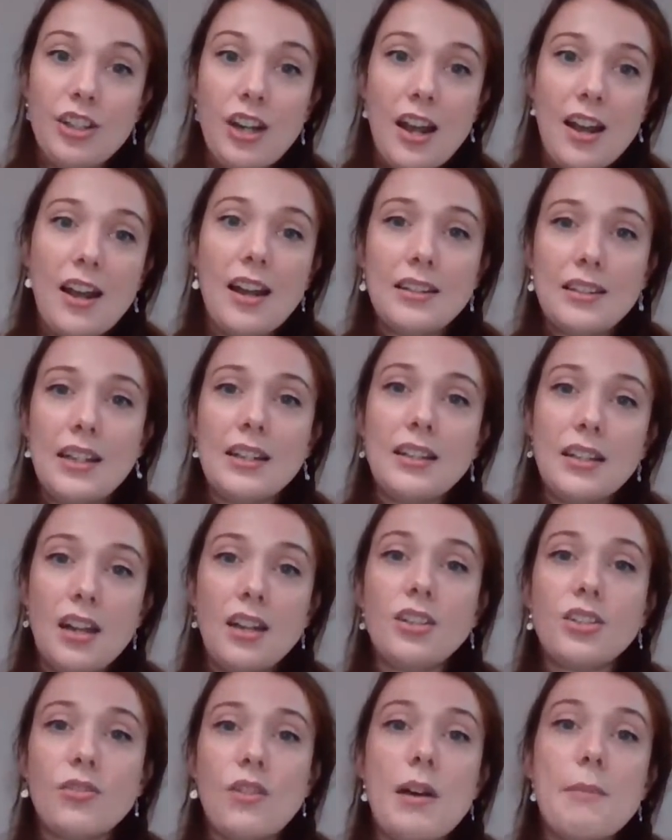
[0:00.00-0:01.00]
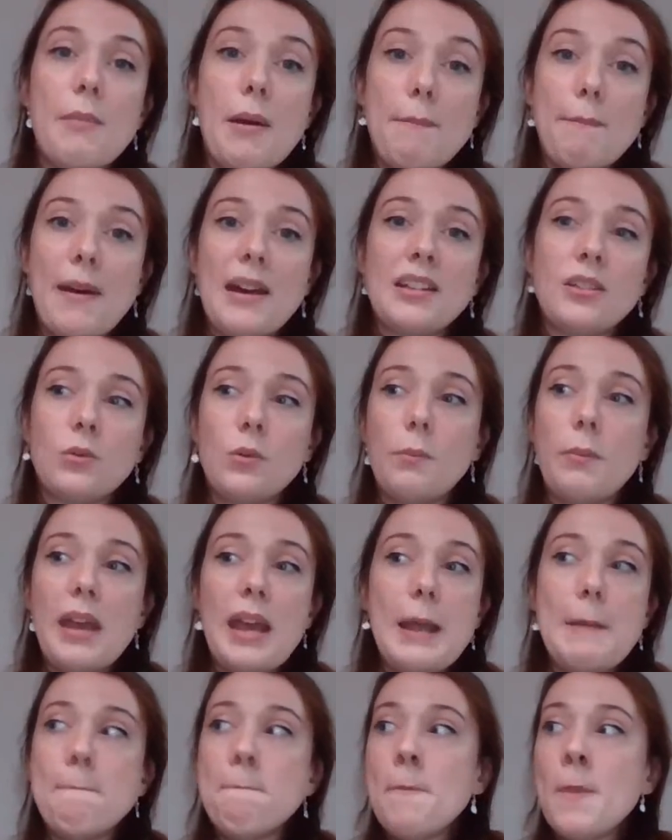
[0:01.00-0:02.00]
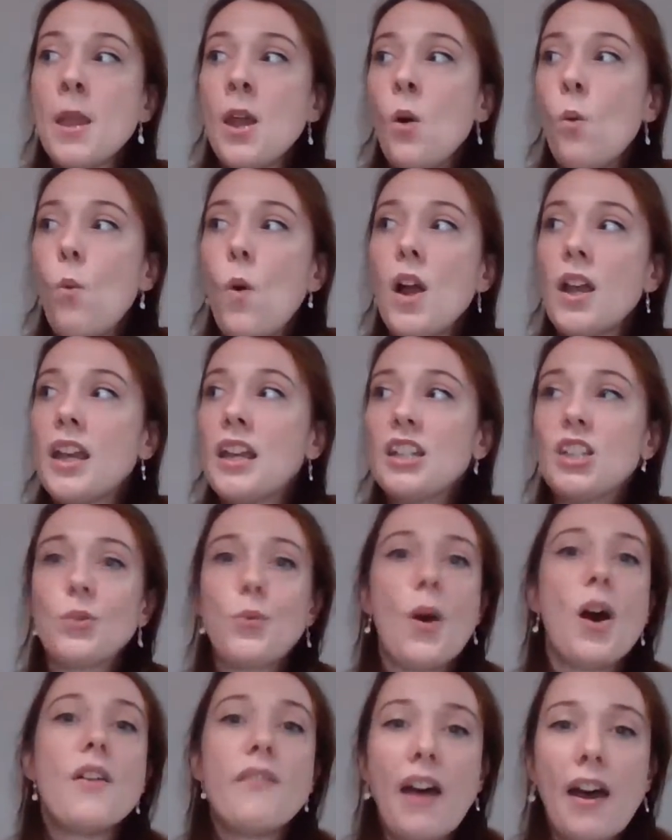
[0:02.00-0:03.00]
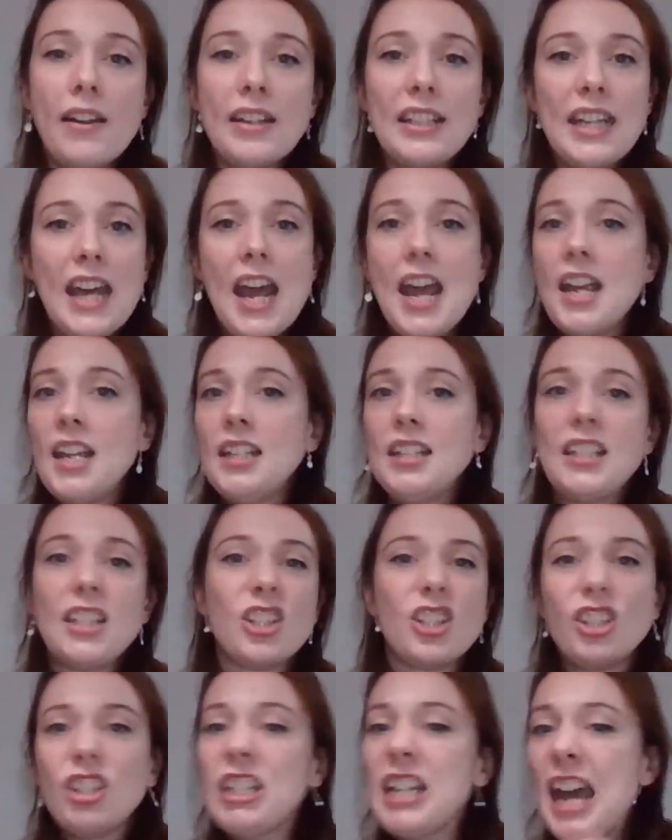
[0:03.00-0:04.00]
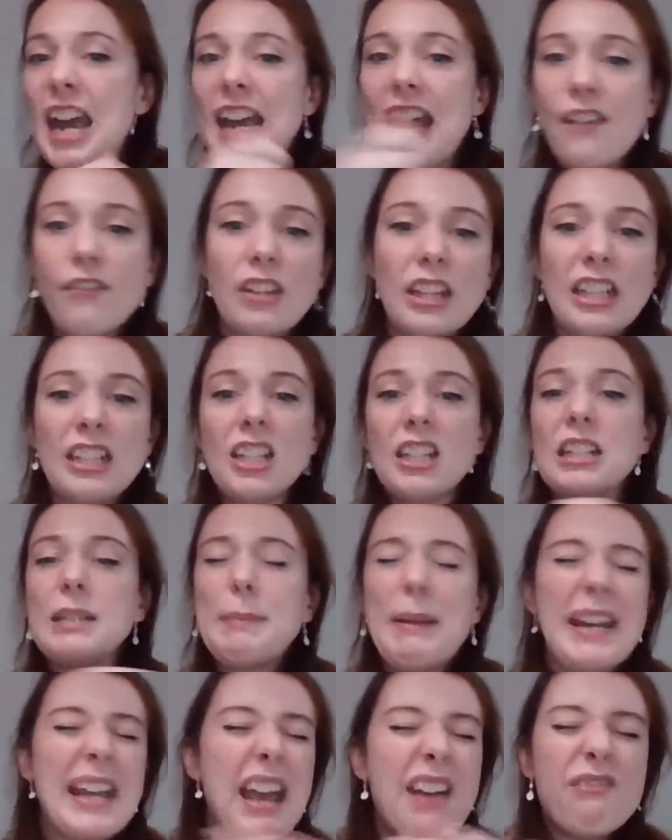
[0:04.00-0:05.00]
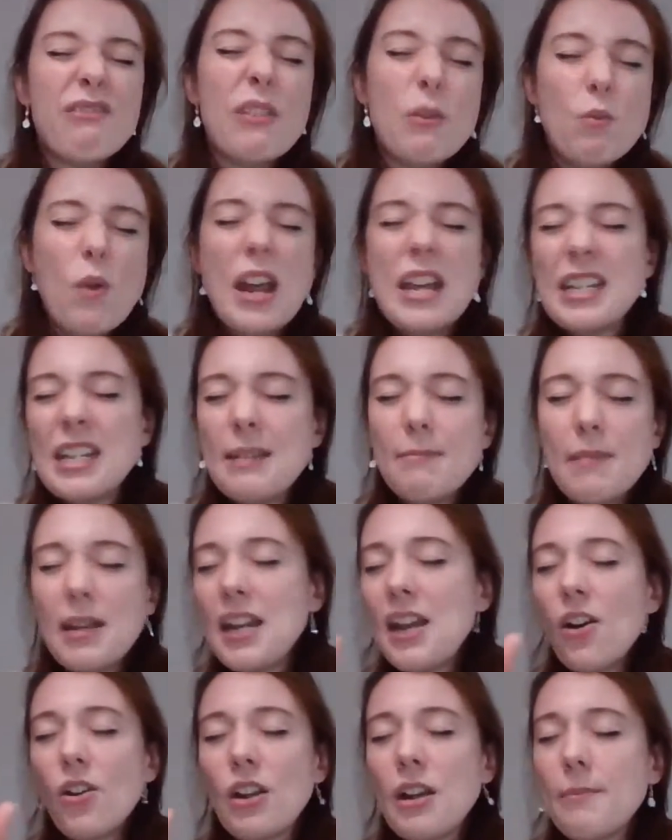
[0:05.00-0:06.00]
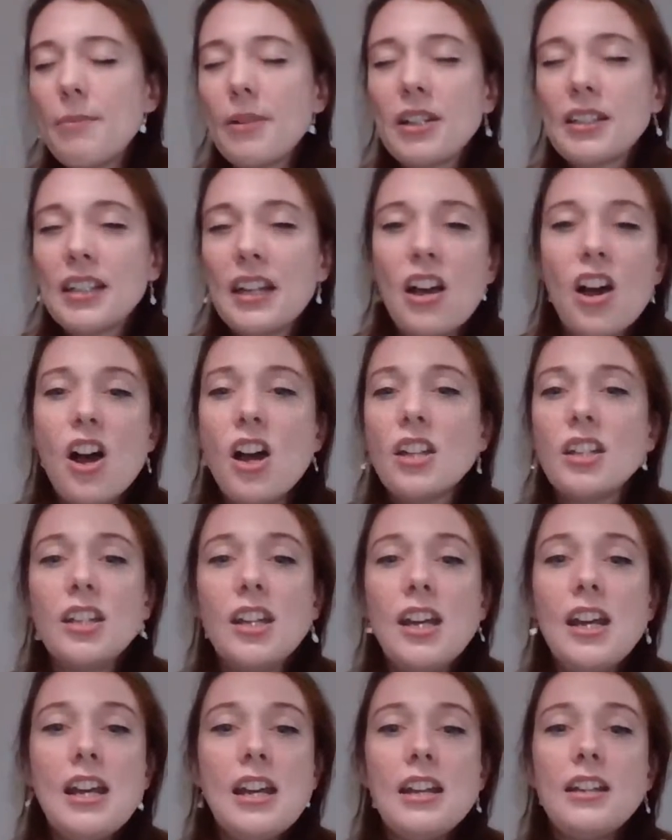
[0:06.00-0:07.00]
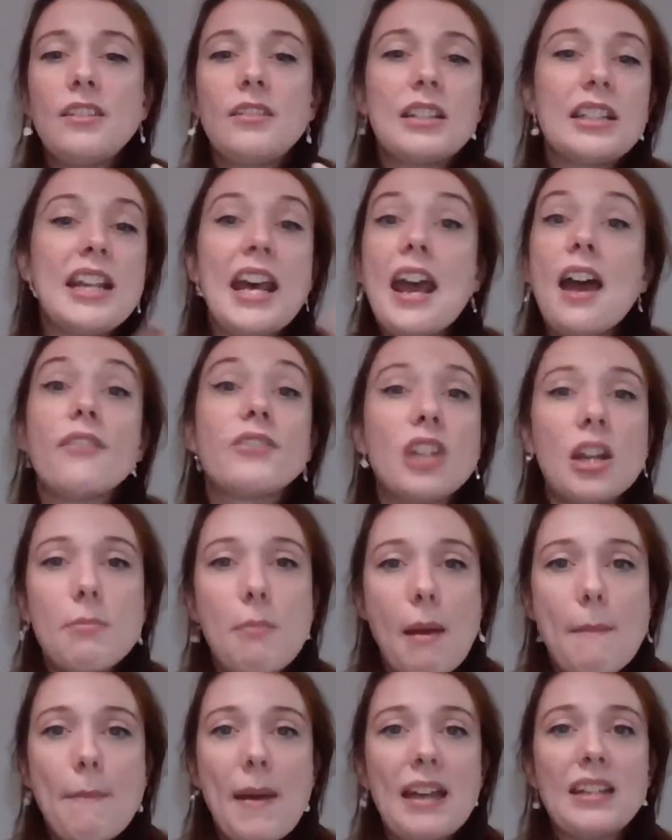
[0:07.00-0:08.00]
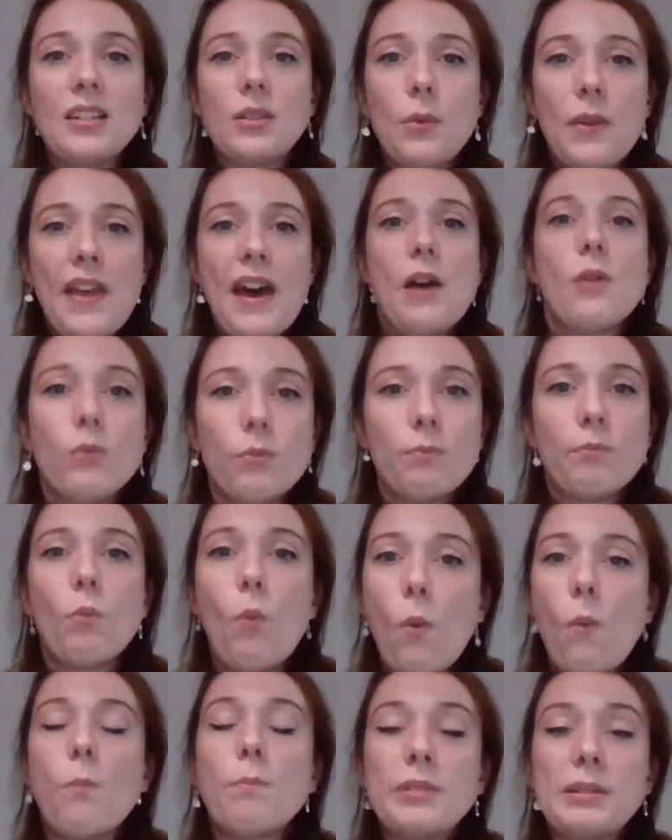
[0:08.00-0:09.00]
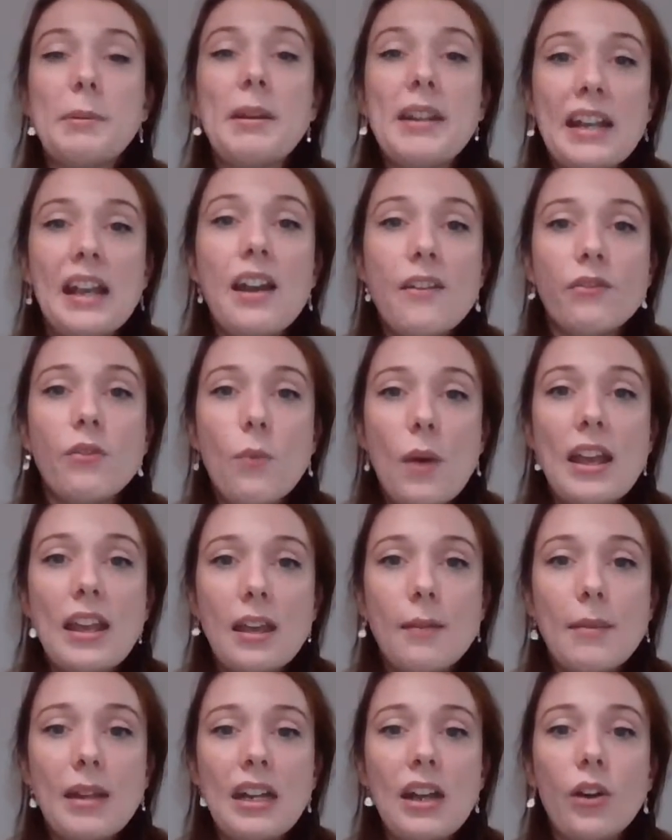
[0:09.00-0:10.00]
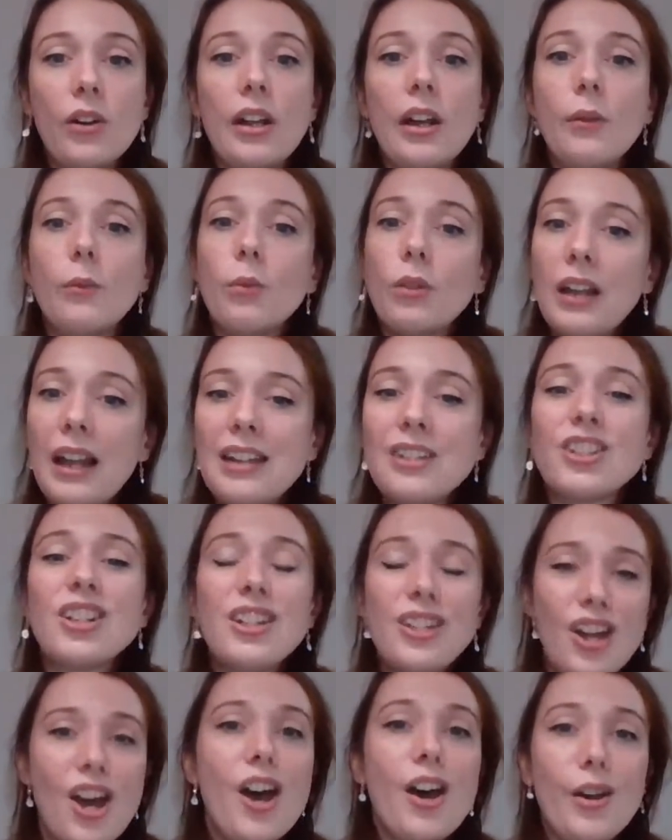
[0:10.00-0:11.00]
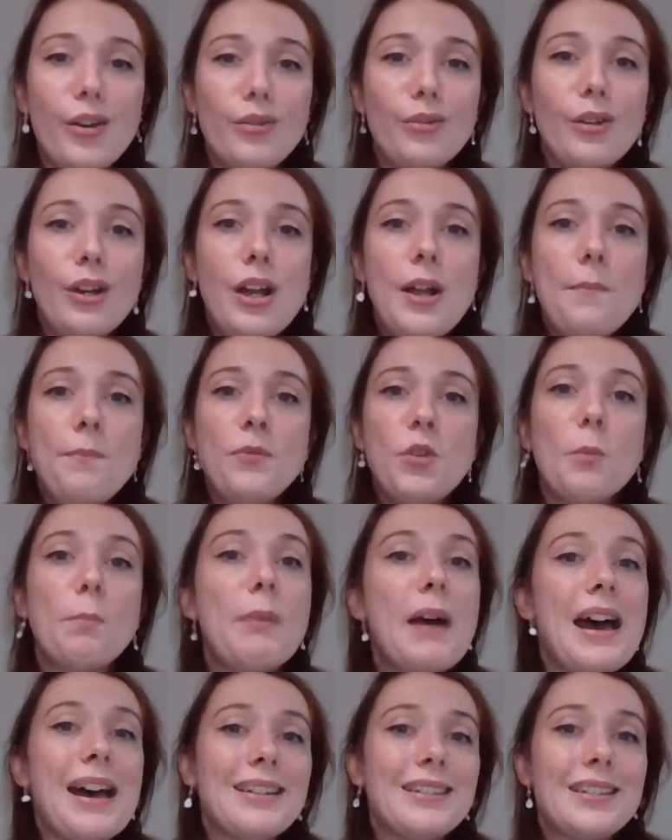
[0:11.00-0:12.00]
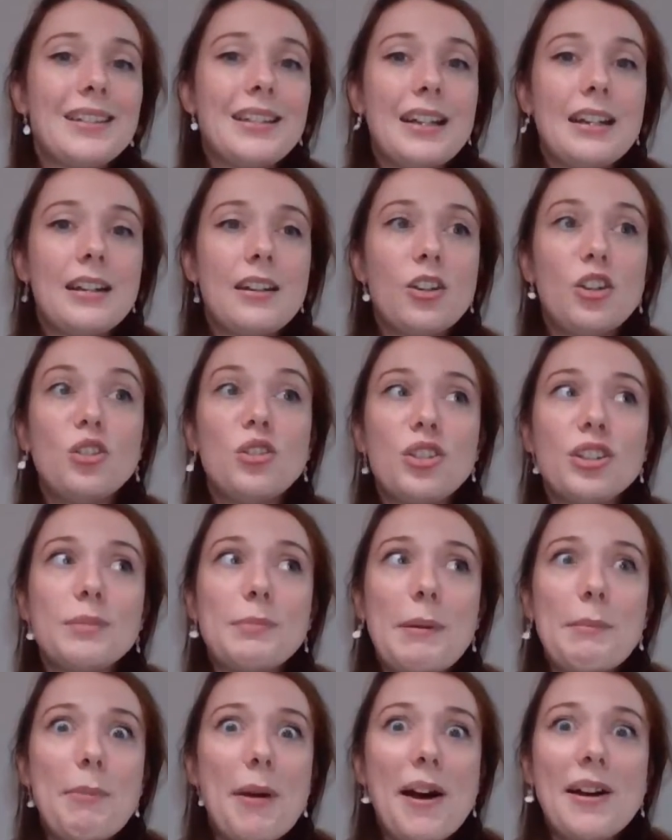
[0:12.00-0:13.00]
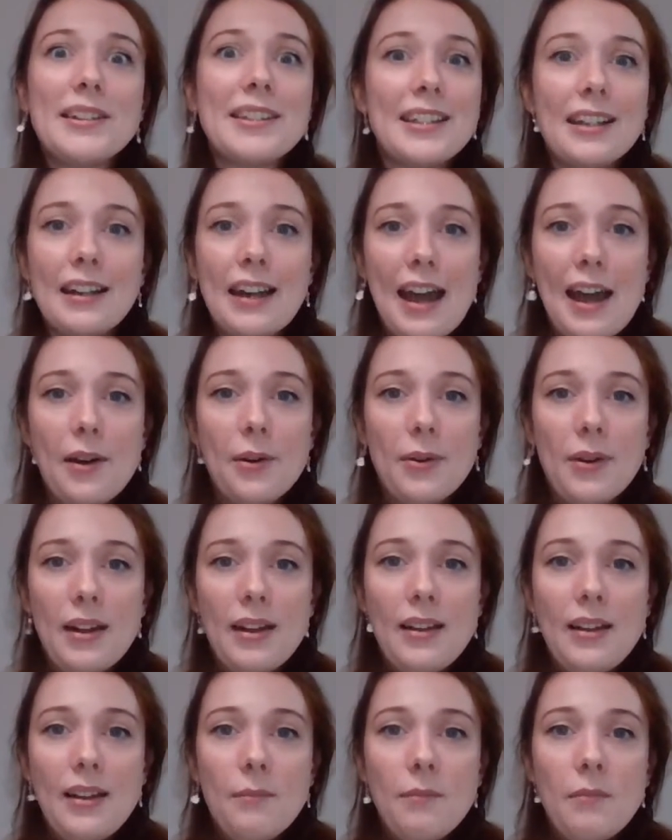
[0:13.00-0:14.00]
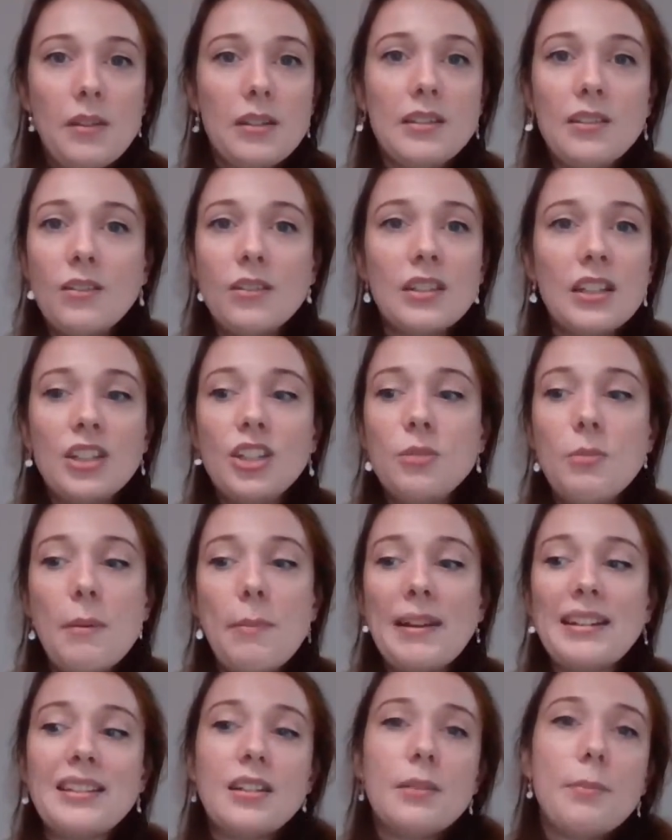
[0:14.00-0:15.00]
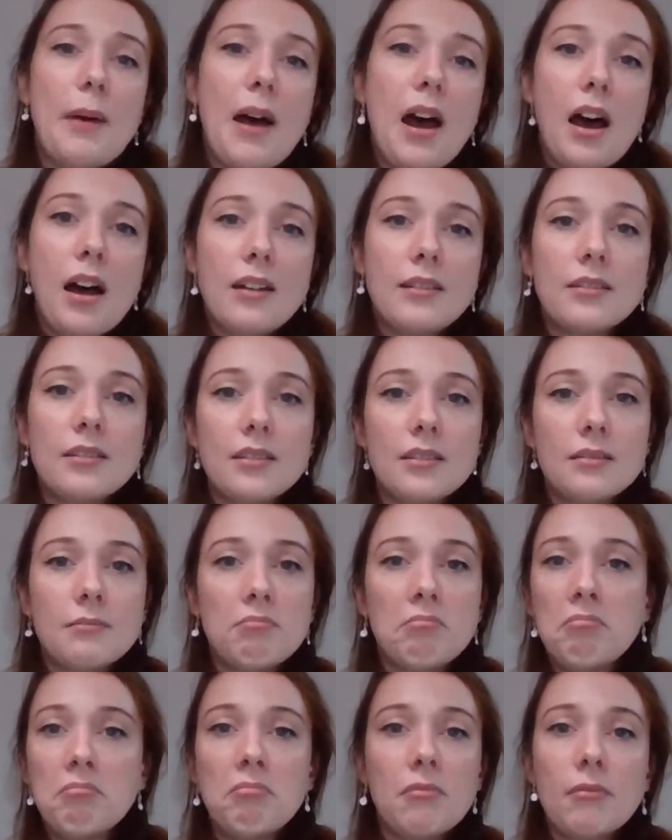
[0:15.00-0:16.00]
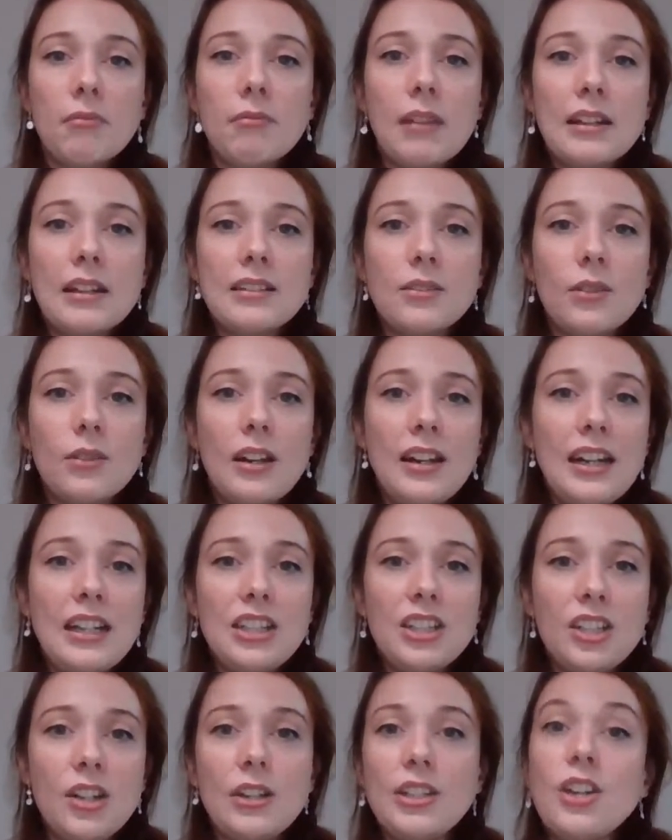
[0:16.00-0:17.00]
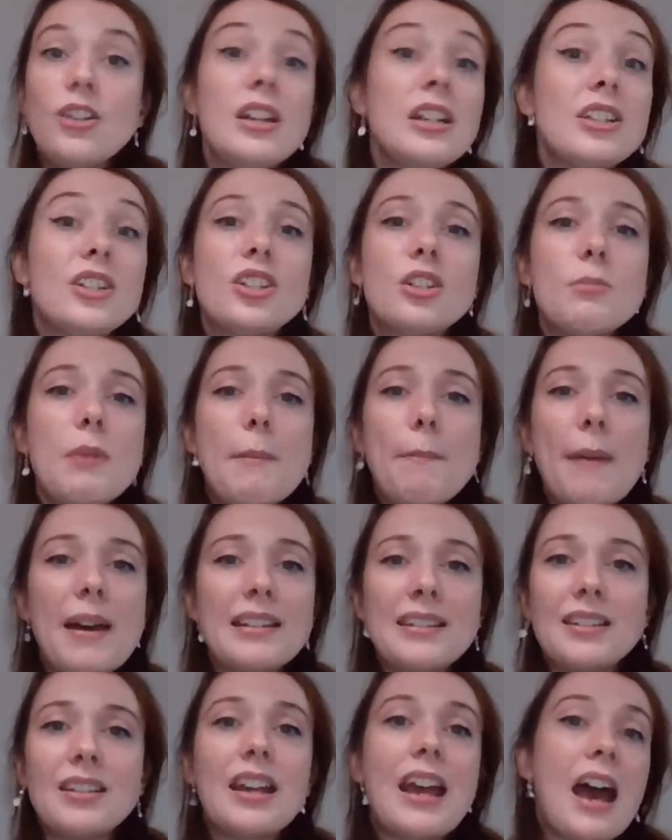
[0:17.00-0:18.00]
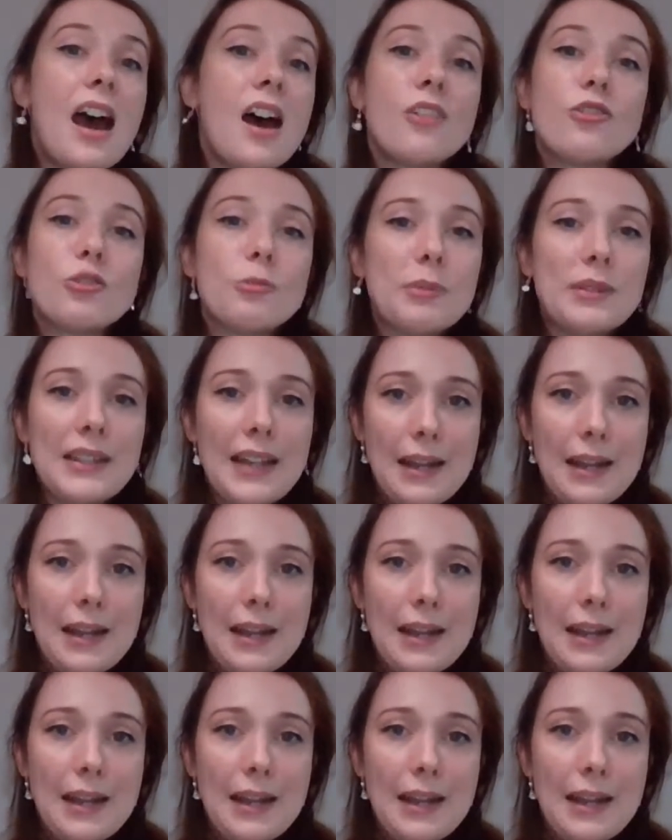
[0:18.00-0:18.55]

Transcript: Like I said, in undergrad, my best would be working 12-hour days, just getting everything done, spending every waking minute on it, because I can't say I've done my best without spending every waking minute on it. Well, actually, no. Your best could just mean passing now. As long as I do my best to pass, that's all I need to do. I don't need to do my best to get 100%.